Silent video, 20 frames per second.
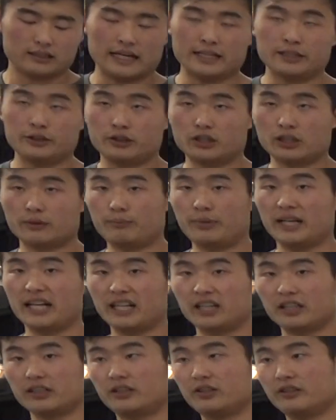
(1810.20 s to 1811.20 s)
you
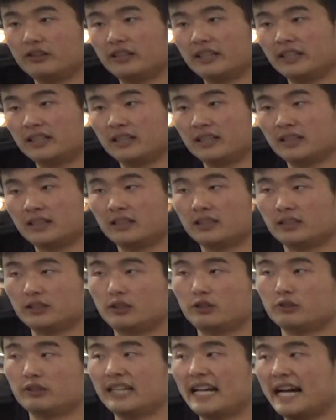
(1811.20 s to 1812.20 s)
compare it
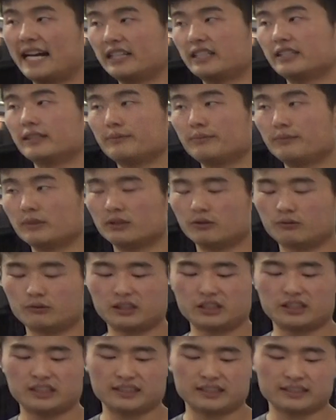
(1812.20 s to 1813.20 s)
to an atom,
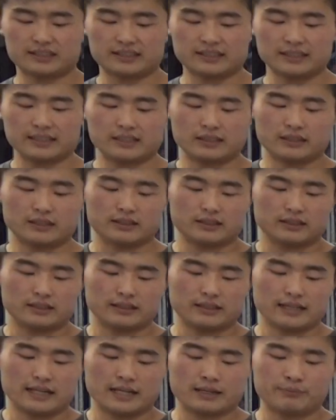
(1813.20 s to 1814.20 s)
which is
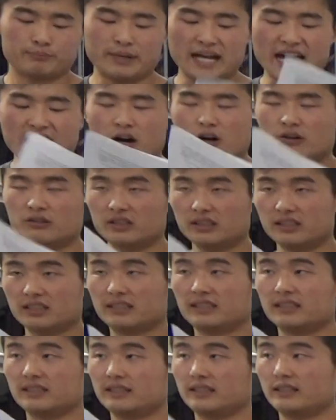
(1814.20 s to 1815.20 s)
bound,
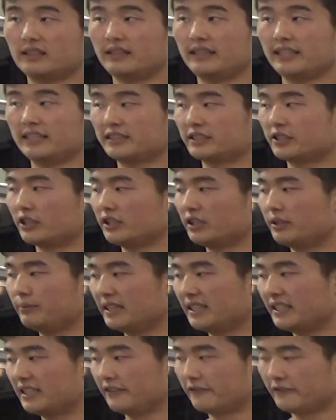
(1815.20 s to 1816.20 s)
there's going to
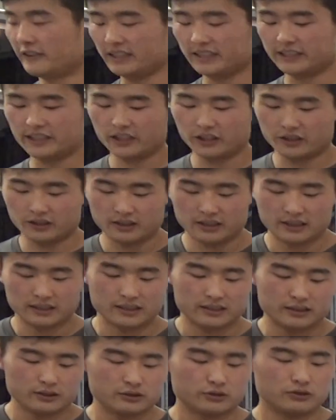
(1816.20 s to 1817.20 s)
be a difference. So
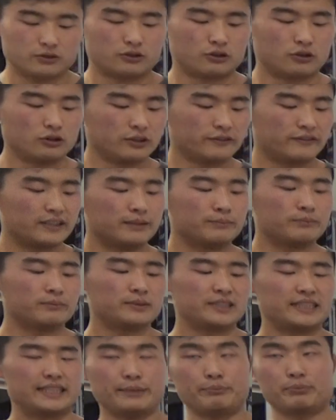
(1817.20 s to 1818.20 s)
all of
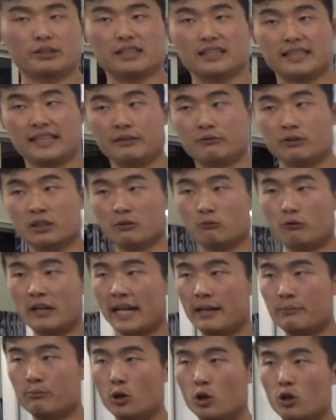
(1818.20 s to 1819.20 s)
them separately will
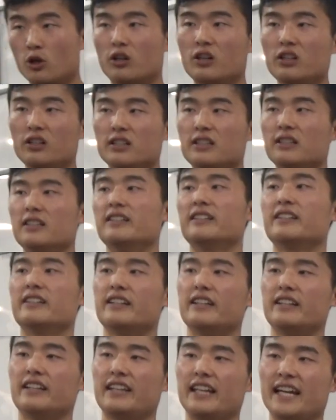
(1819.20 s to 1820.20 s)
weigh more
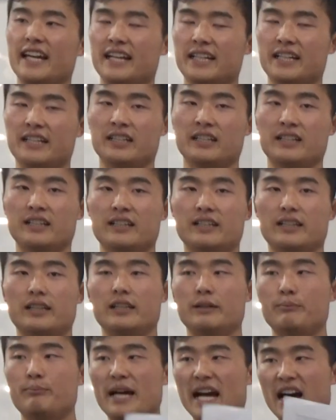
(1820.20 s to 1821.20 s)
than
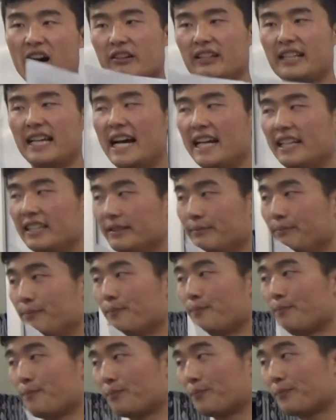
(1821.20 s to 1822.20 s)
the bound atom.
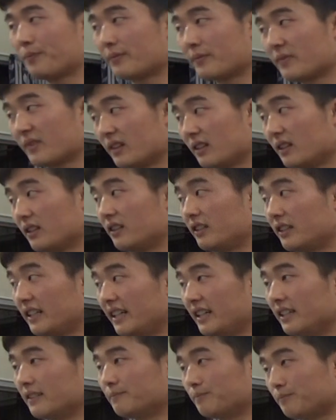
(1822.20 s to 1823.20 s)

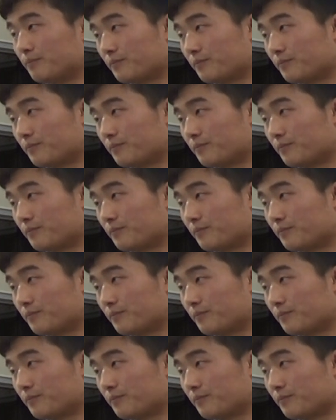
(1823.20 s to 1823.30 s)
Okay,